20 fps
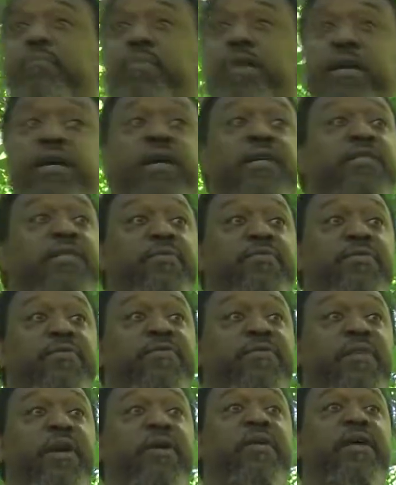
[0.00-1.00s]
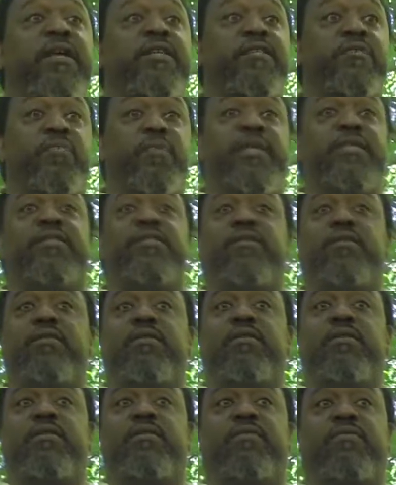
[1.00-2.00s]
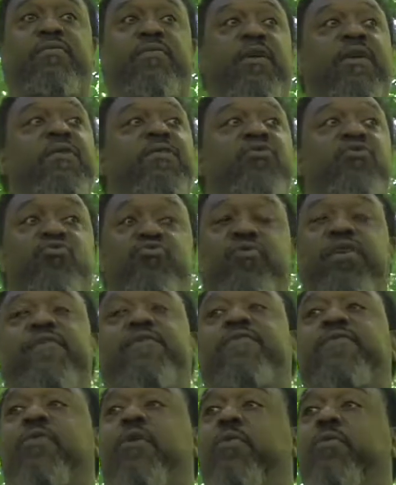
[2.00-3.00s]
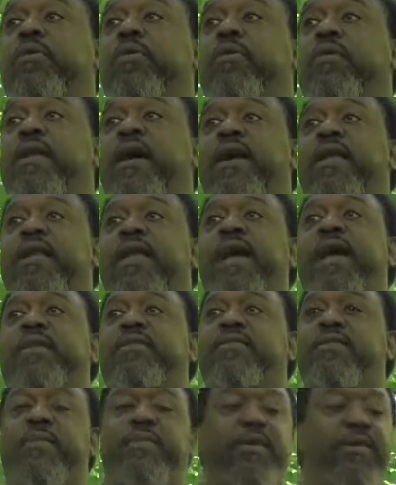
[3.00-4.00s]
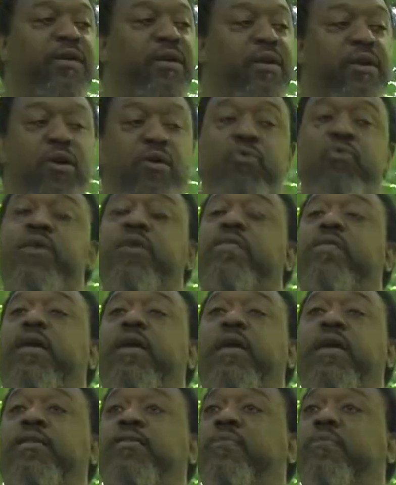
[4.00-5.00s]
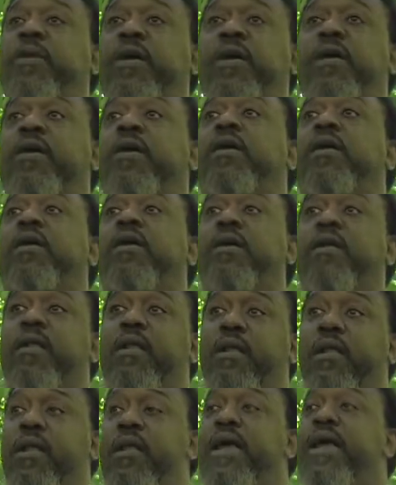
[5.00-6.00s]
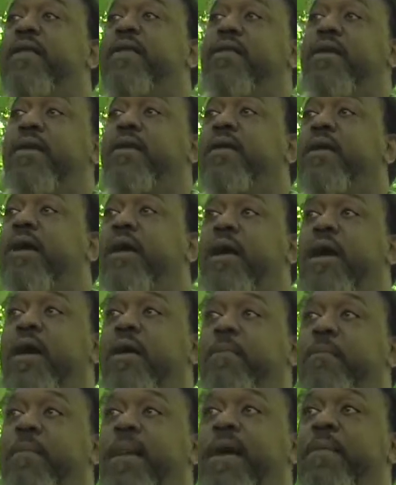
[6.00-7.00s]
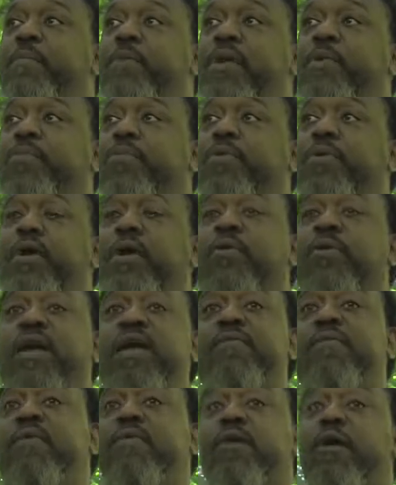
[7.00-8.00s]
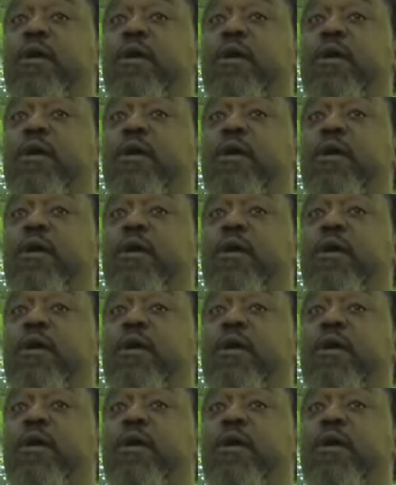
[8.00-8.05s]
because it was very explicit, very straightforward. Not like some of the coded things, but let my people go. Even